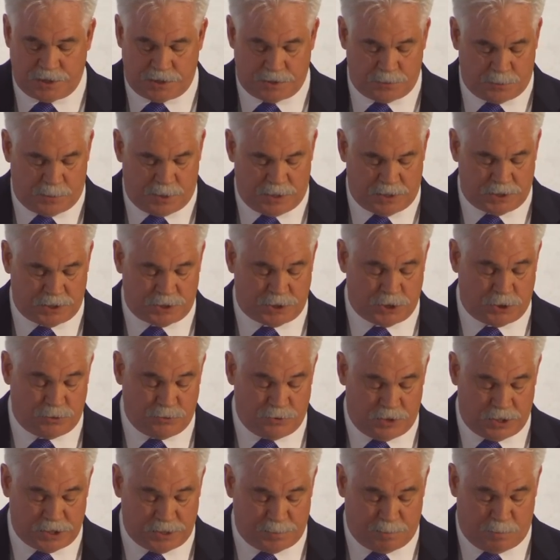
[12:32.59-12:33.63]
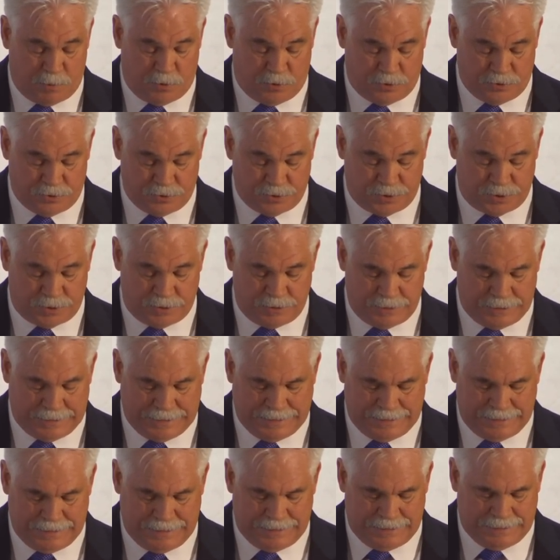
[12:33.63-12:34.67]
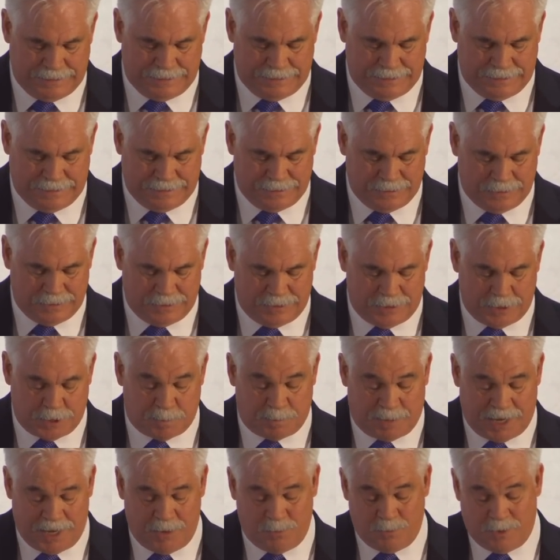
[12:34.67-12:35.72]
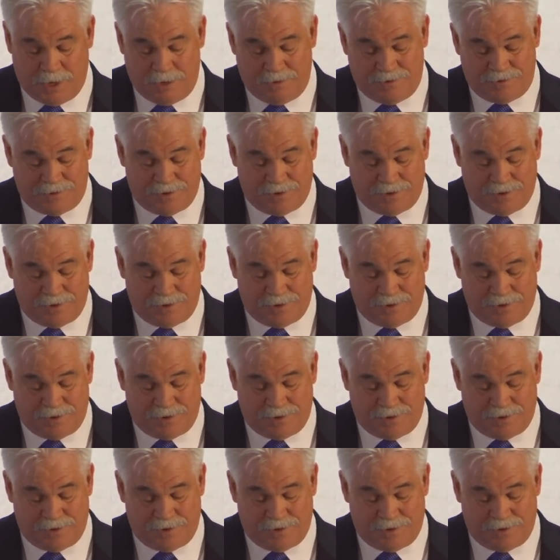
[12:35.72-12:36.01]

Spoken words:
as well as across borders. Despite what